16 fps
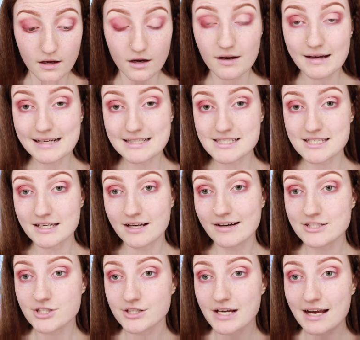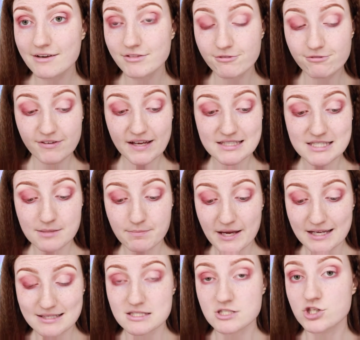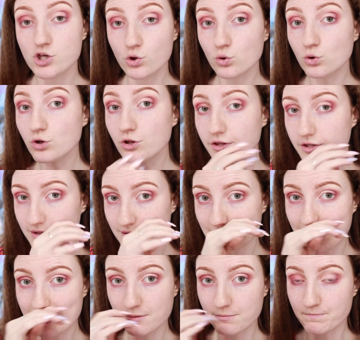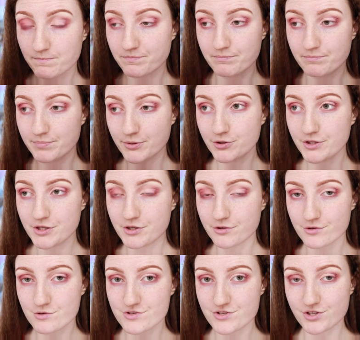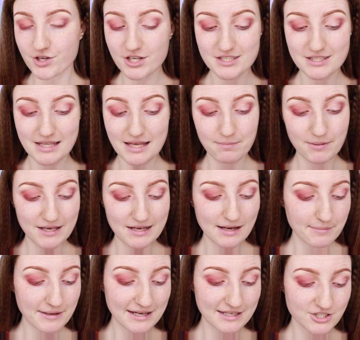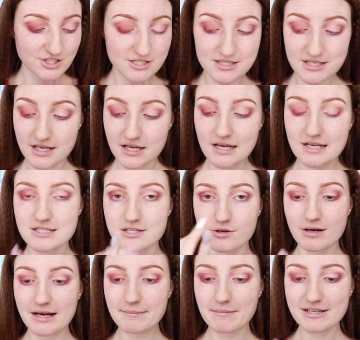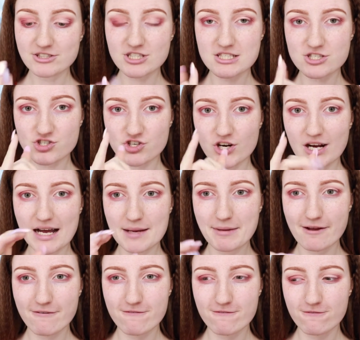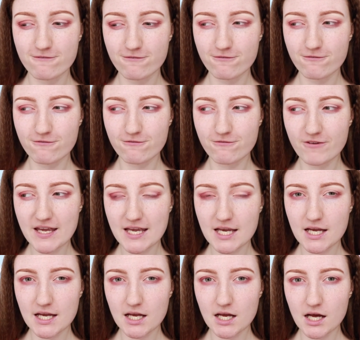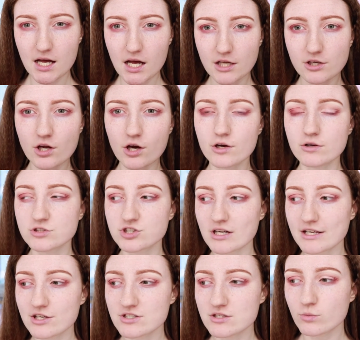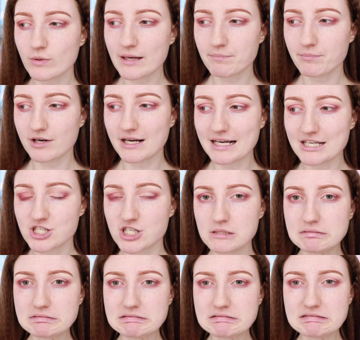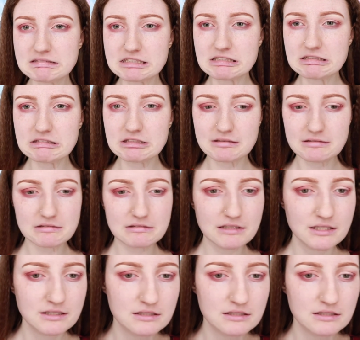Alright, so now I don't have the fancy pants tool that the other beauty gurus got in their PR packages, so I might just try my finger? No, should I use a wet brush? Oh, I don't know.